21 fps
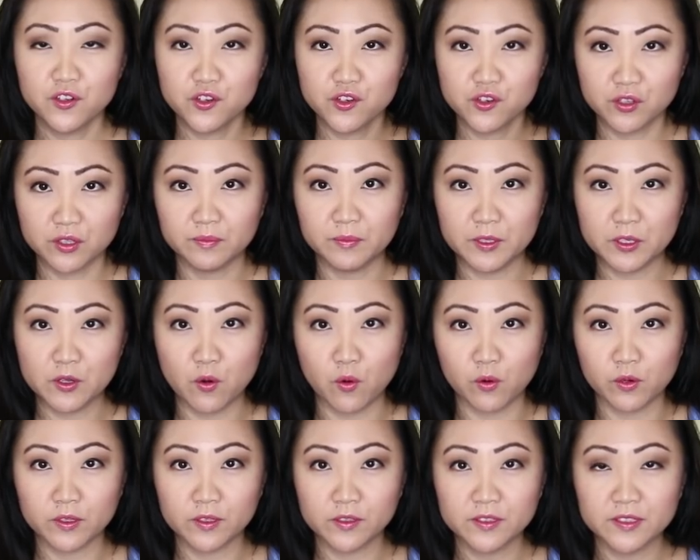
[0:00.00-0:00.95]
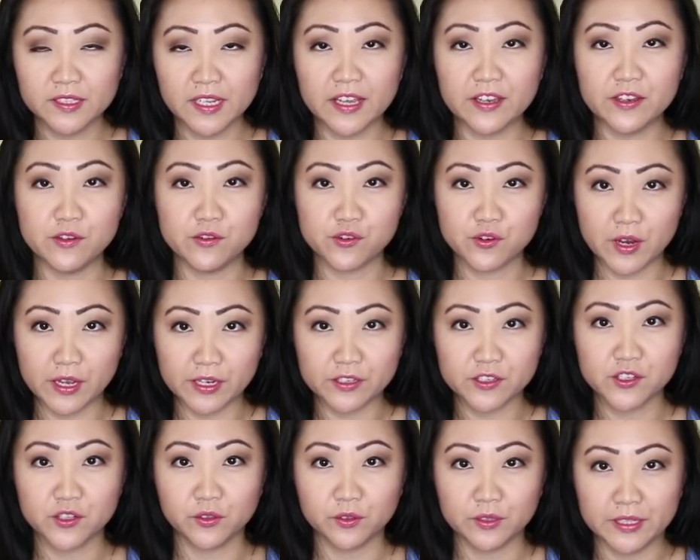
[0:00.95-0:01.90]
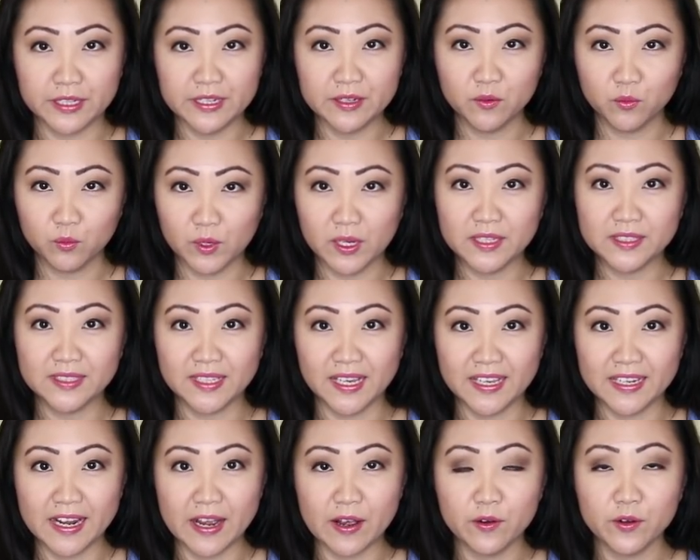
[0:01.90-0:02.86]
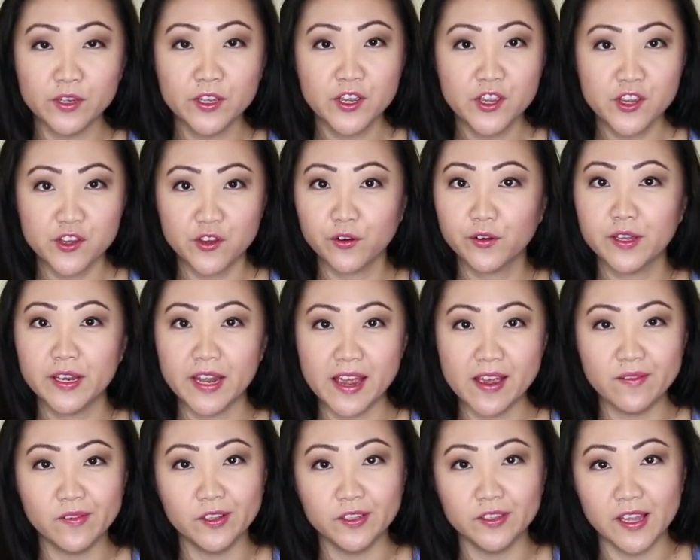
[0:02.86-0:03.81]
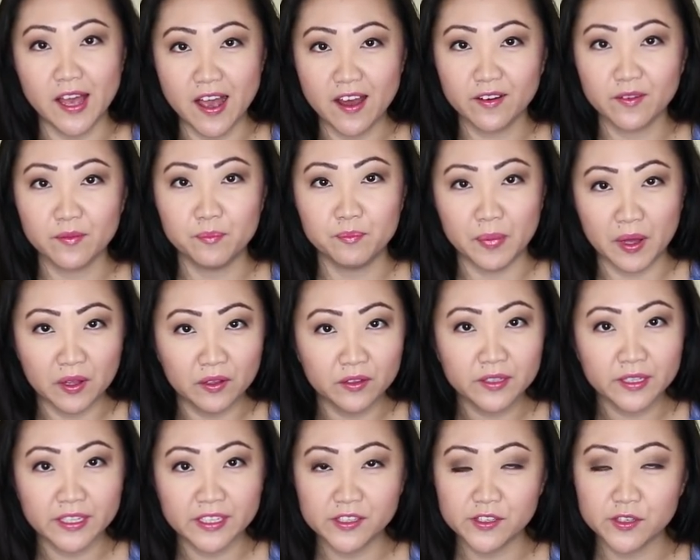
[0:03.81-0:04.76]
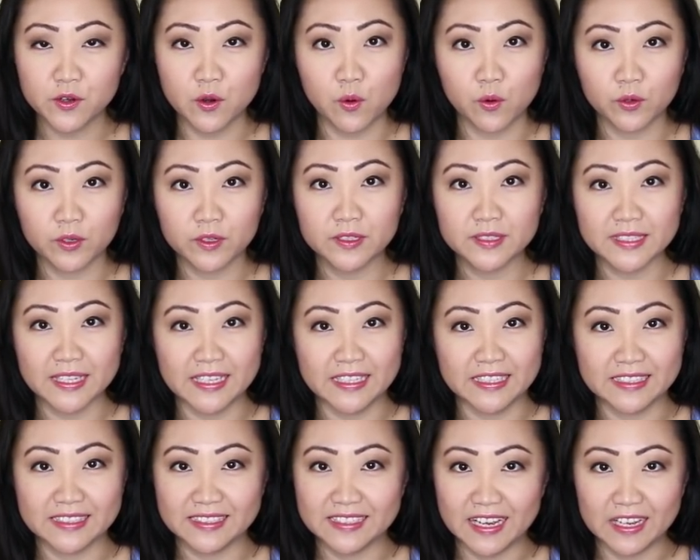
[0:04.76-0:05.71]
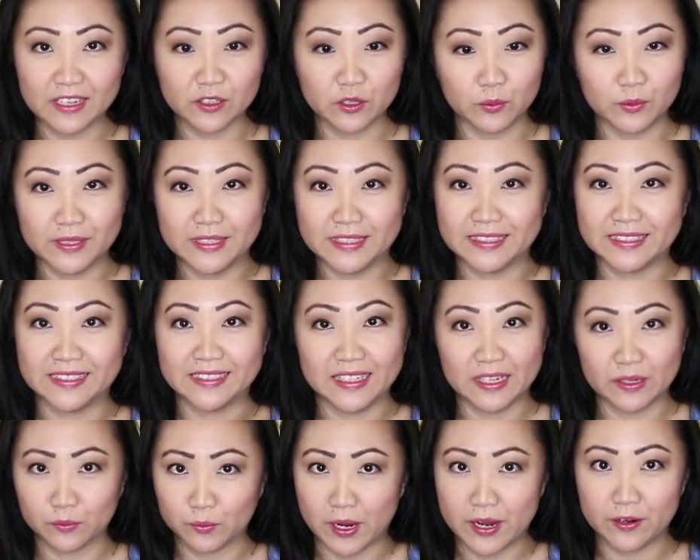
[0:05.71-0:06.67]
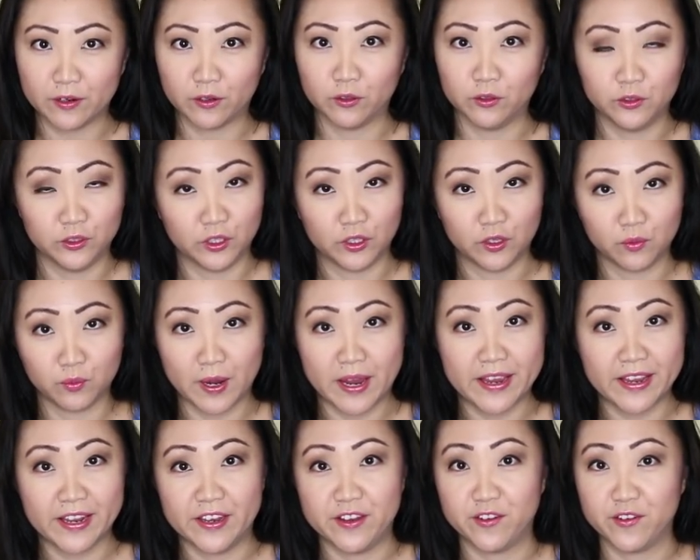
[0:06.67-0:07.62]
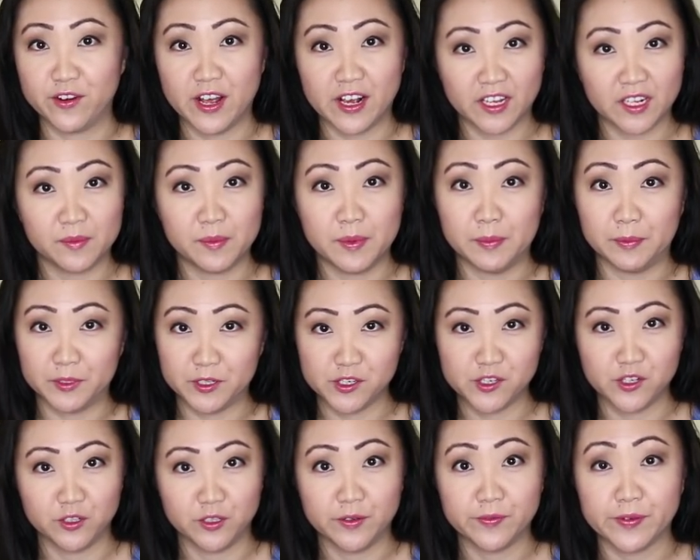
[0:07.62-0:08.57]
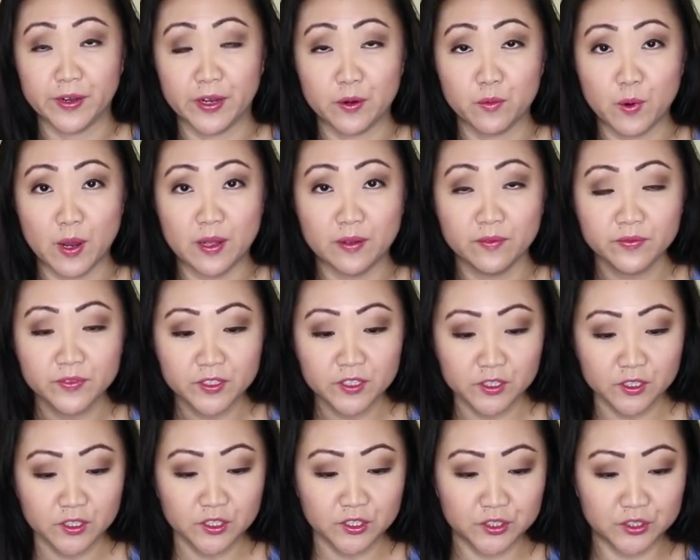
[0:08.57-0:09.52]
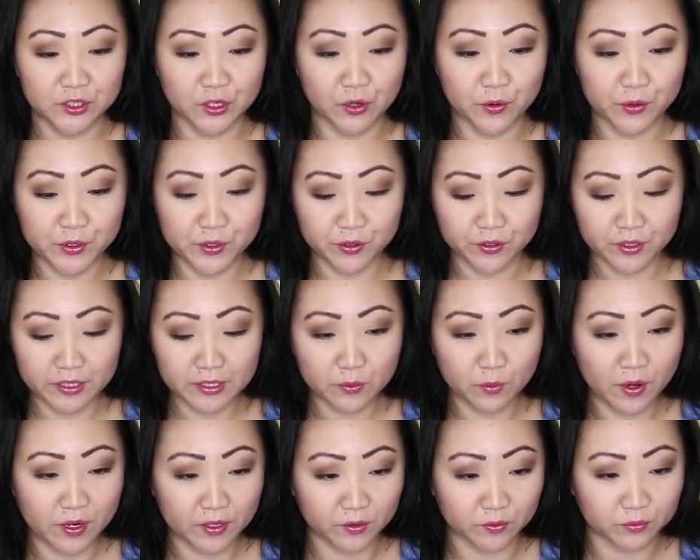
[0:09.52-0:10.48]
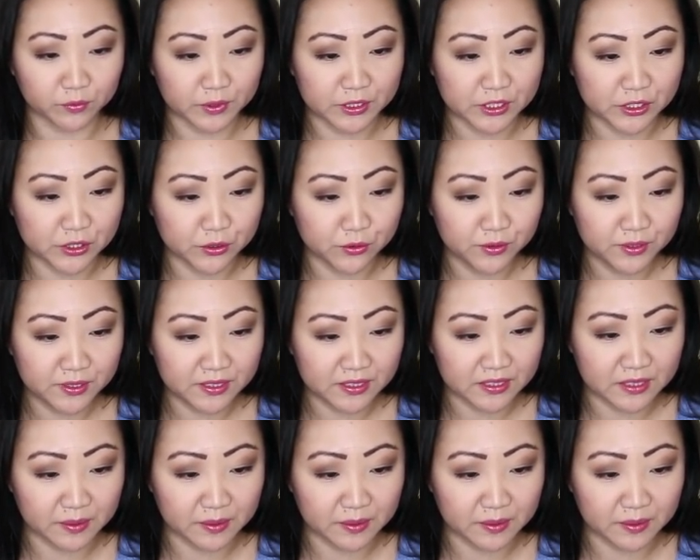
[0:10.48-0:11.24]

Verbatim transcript: trim the corners and you try to turn it right side out, you're going to have a lot of bulk in the corners and it's not going to sit right or look right, and you're not going to be able to turn it very well. So you're going to want to reduce the